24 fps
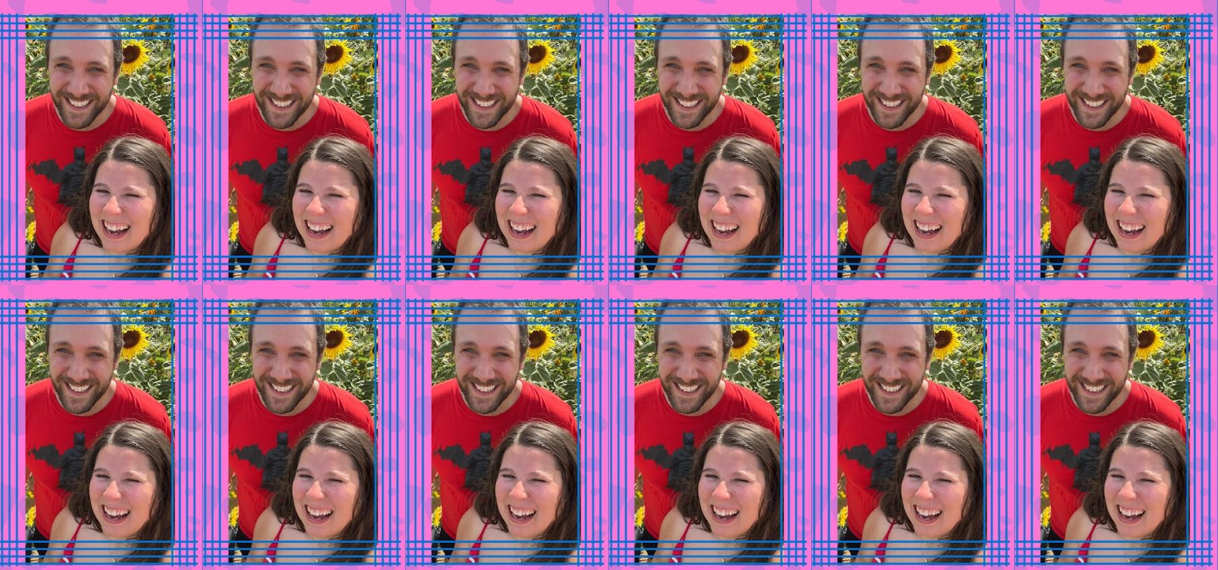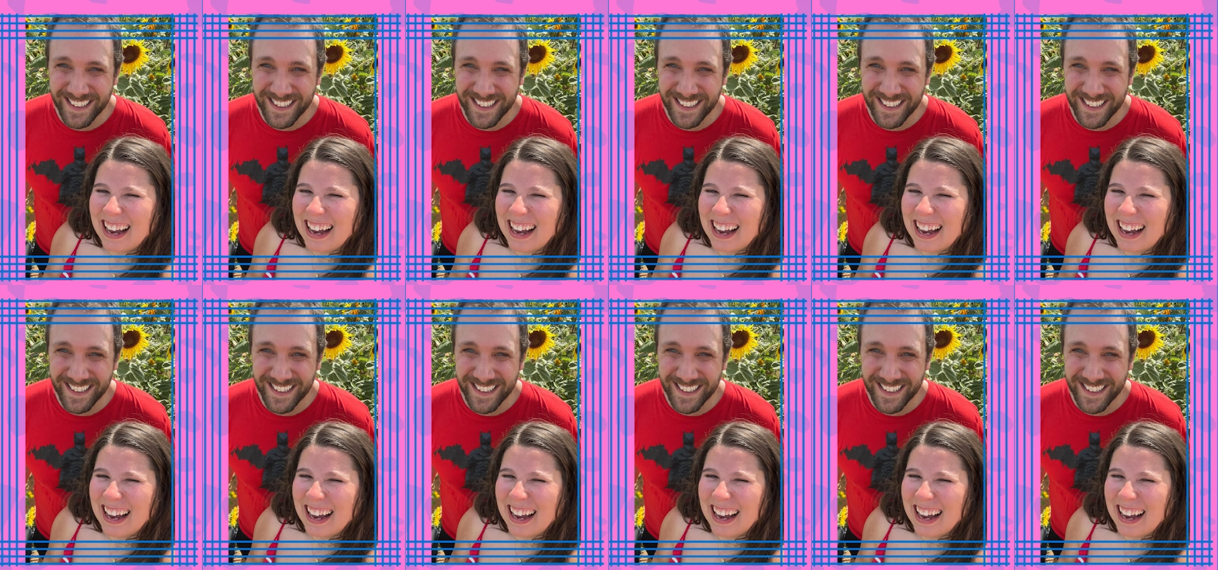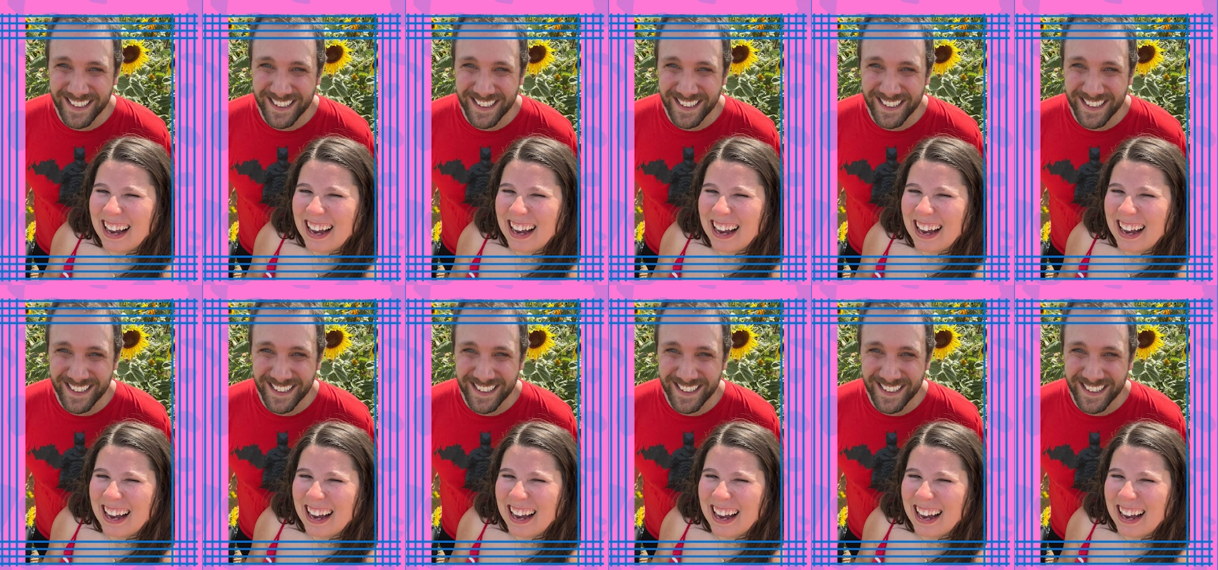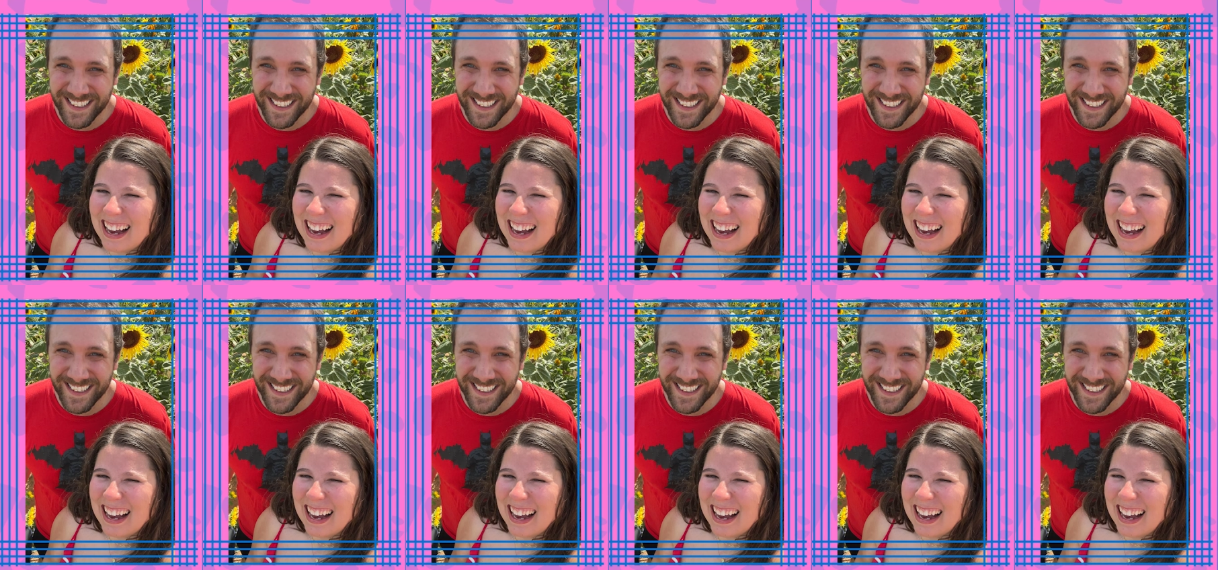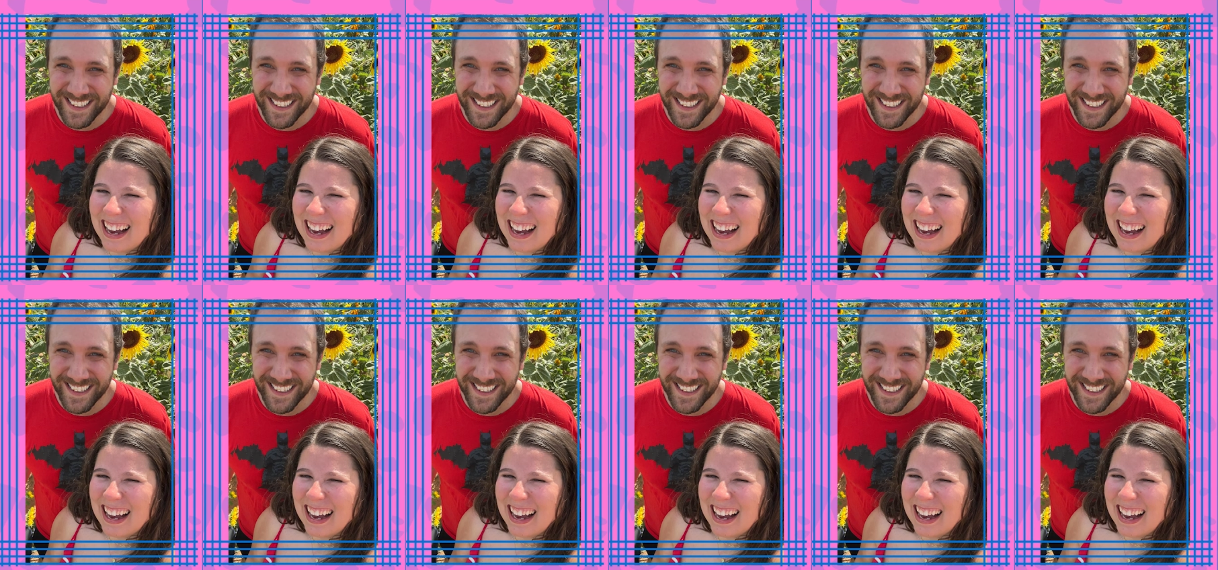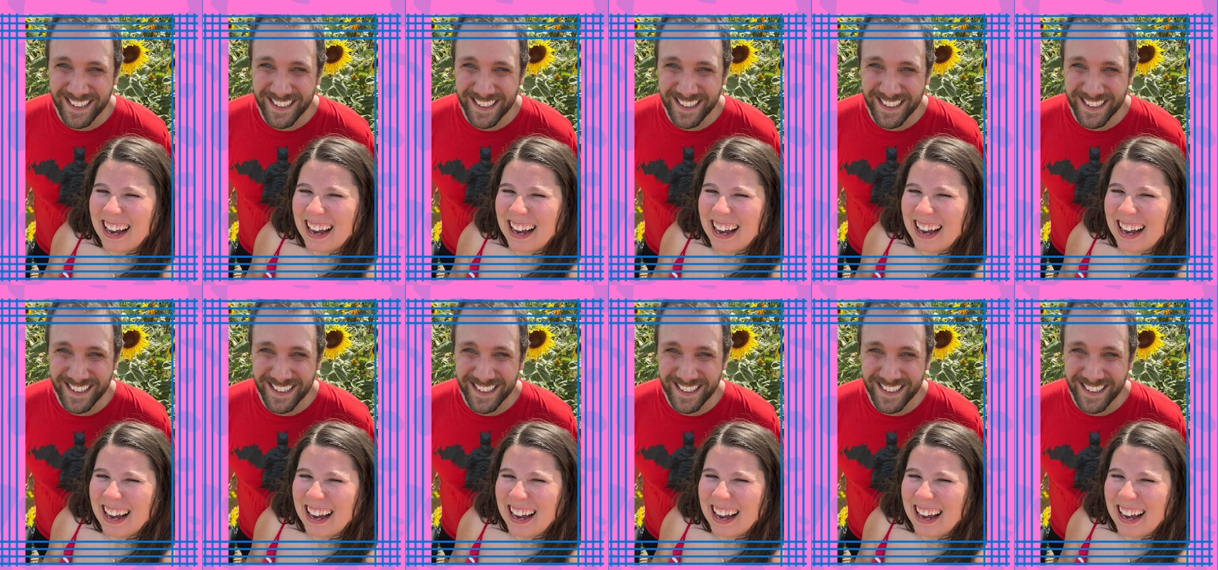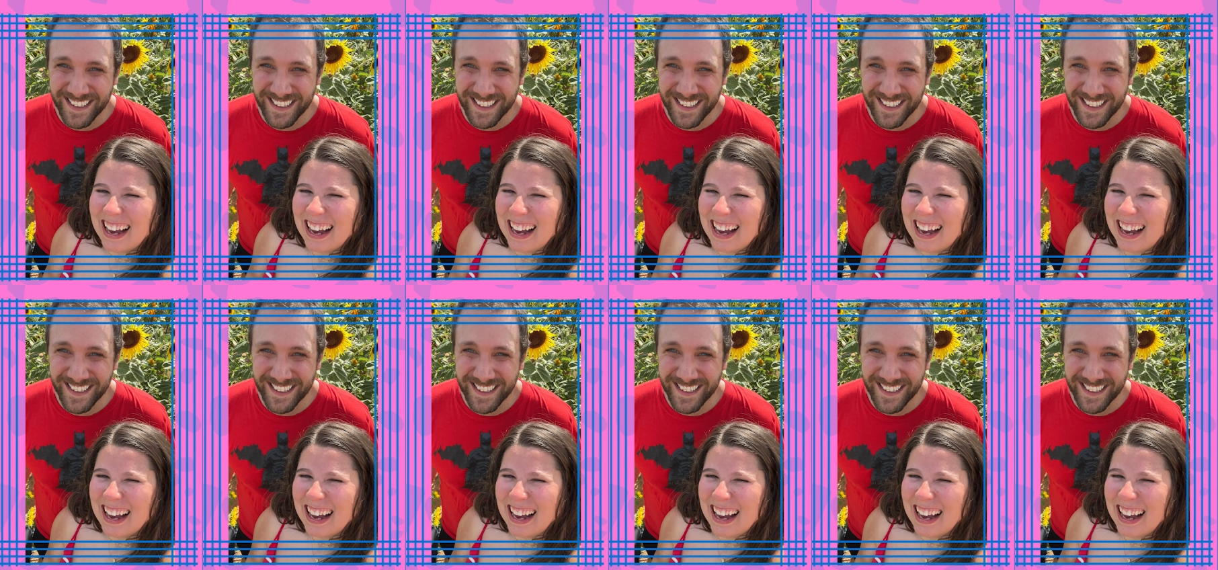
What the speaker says: [no speech]